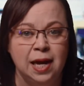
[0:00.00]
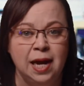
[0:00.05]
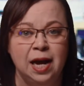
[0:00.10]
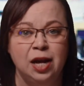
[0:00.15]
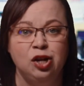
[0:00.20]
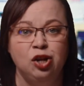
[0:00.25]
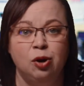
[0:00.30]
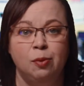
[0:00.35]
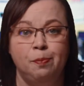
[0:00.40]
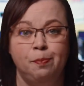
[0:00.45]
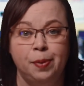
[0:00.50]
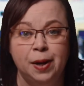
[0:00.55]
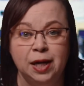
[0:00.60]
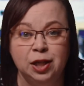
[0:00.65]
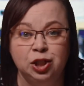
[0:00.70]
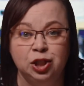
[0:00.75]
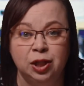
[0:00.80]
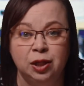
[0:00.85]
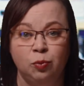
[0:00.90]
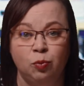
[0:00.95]
and your
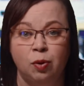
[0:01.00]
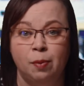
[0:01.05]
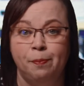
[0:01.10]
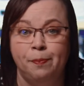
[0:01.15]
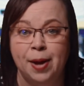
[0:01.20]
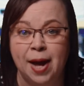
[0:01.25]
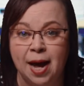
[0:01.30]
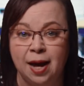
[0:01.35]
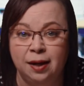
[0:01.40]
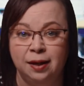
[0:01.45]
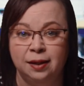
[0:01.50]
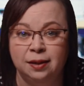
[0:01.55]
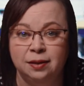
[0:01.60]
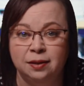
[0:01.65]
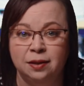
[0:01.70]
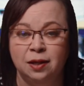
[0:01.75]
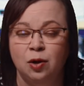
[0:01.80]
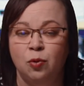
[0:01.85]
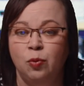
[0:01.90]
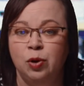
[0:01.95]
budget will
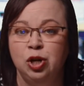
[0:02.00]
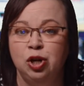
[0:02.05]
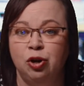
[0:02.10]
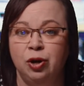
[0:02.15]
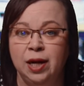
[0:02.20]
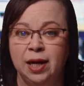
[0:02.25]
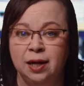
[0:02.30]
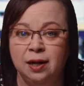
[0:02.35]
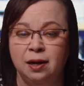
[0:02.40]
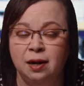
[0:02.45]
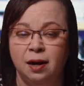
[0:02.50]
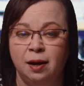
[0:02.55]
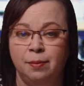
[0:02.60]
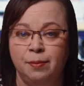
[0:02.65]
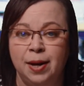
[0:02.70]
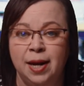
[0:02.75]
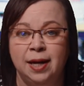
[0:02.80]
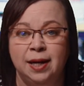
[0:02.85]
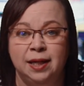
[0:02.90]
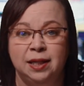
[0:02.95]
balance when your income
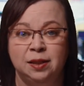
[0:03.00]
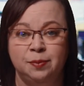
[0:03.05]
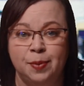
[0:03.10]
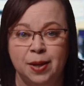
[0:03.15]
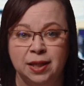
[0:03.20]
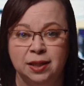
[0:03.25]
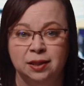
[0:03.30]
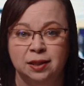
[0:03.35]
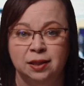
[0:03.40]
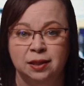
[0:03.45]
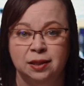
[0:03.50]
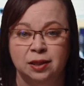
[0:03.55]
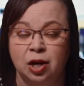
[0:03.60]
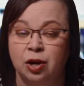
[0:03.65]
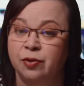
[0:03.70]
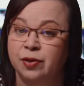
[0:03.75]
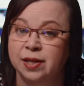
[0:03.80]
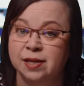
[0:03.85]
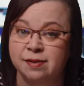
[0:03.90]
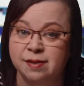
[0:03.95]
and expenses
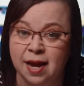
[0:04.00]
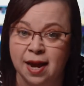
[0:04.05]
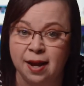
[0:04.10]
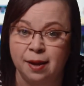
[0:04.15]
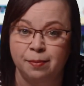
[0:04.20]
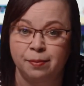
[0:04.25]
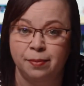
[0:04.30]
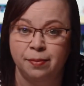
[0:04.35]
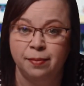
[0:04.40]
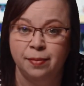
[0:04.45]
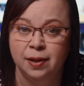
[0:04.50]
are the same.